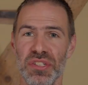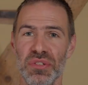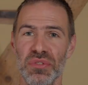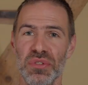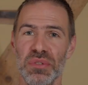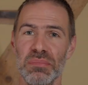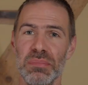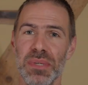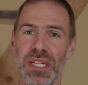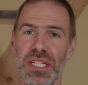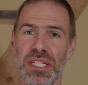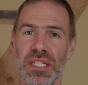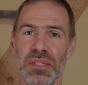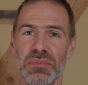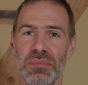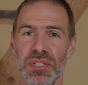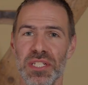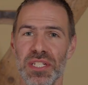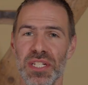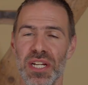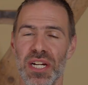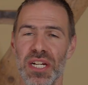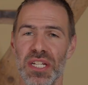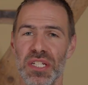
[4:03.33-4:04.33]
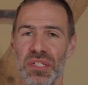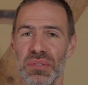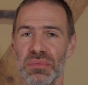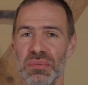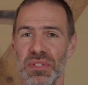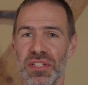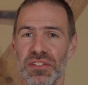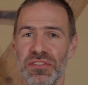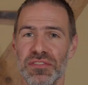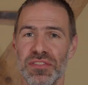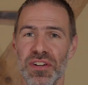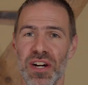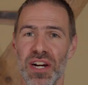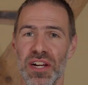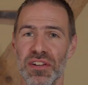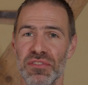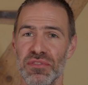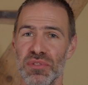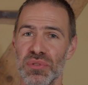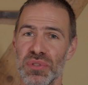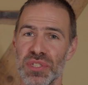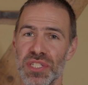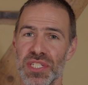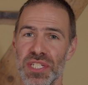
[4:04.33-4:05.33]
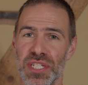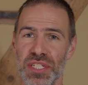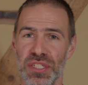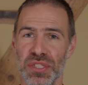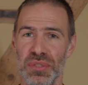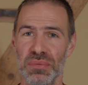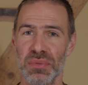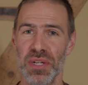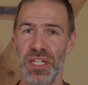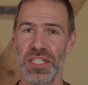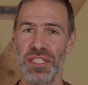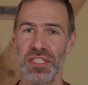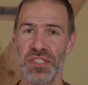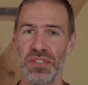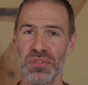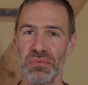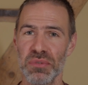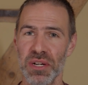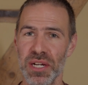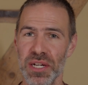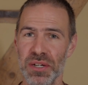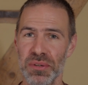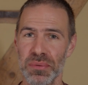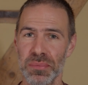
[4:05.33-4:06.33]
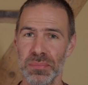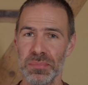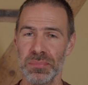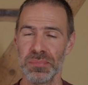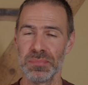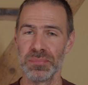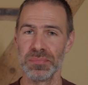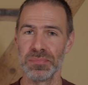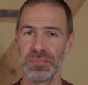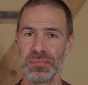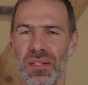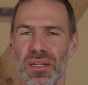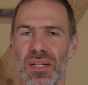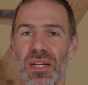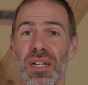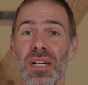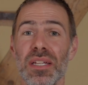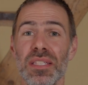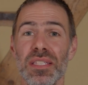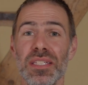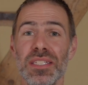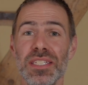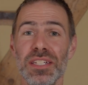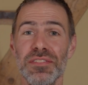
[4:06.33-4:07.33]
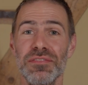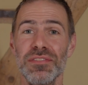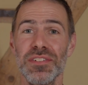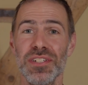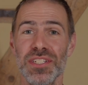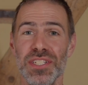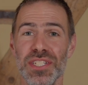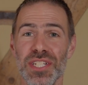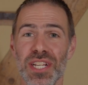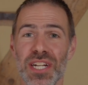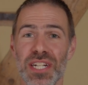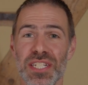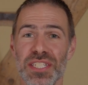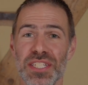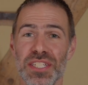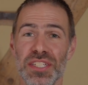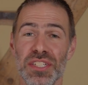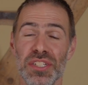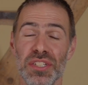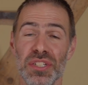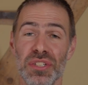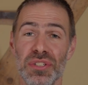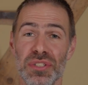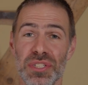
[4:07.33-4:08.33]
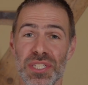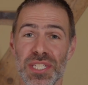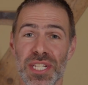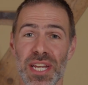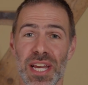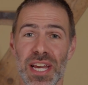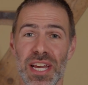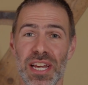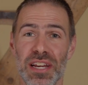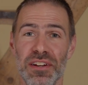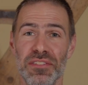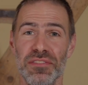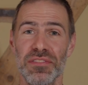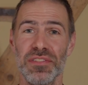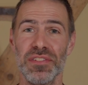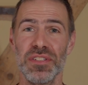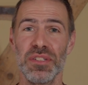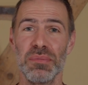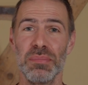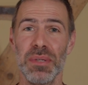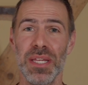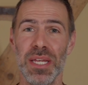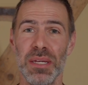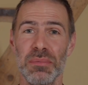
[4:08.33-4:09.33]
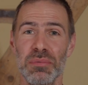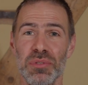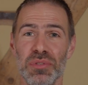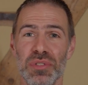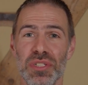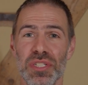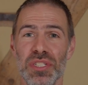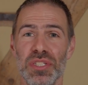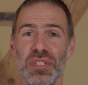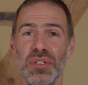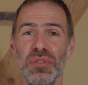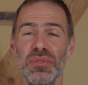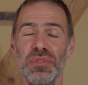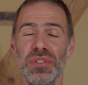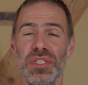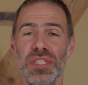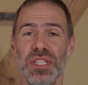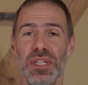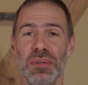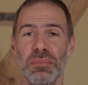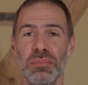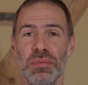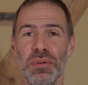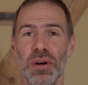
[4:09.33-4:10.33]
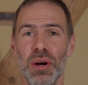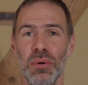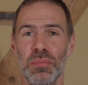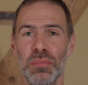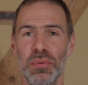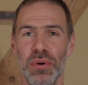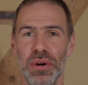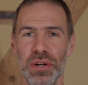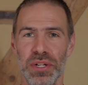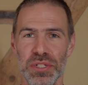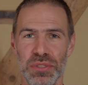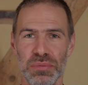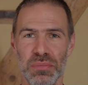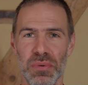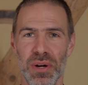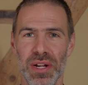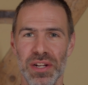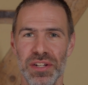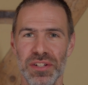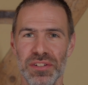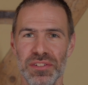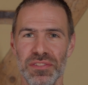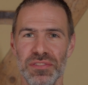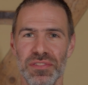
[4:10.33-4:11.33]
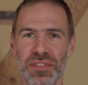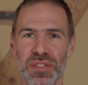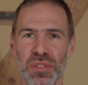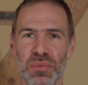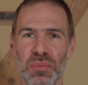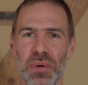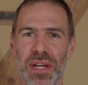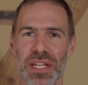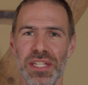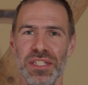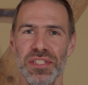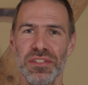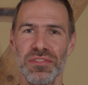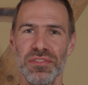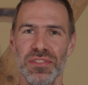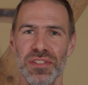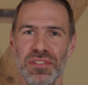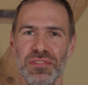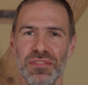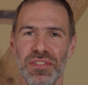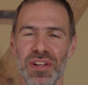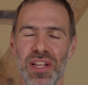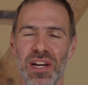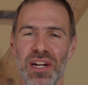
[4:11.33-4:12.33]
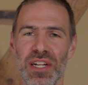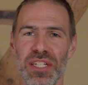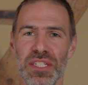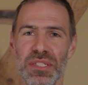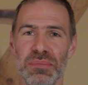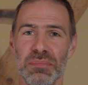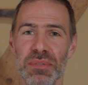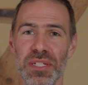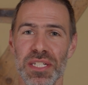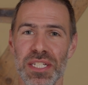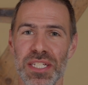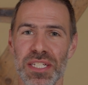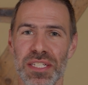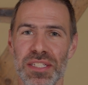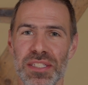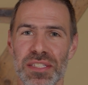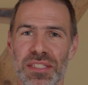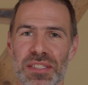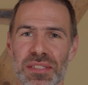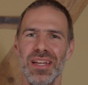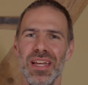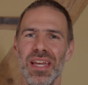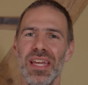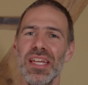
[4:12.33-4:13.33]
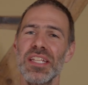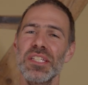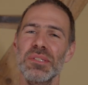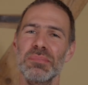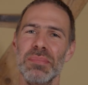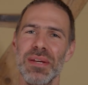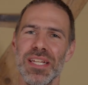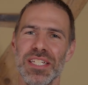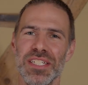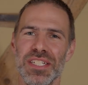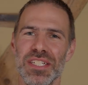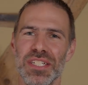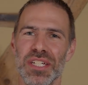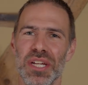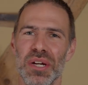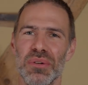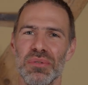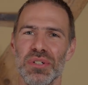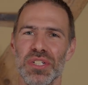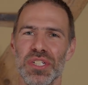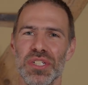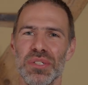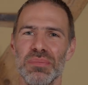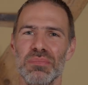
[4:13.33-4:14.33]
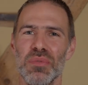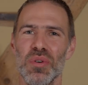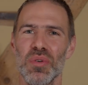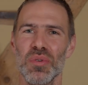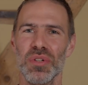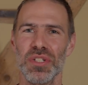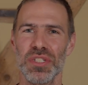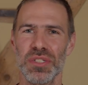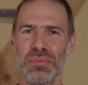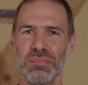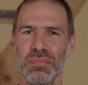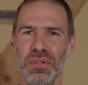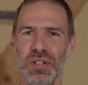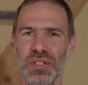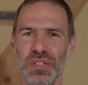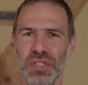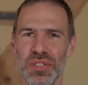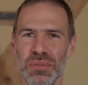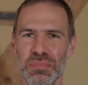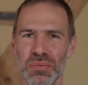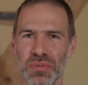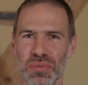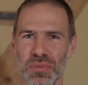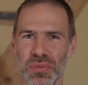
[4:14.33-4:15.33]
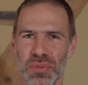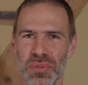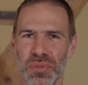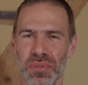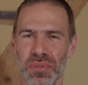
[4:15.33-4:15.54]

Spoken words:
or the medium size with a 5 or 6 weight as well. The different sizes are good to have to be able to use the appropriate one for the weight of the flies beneath. It's best to go as small as possible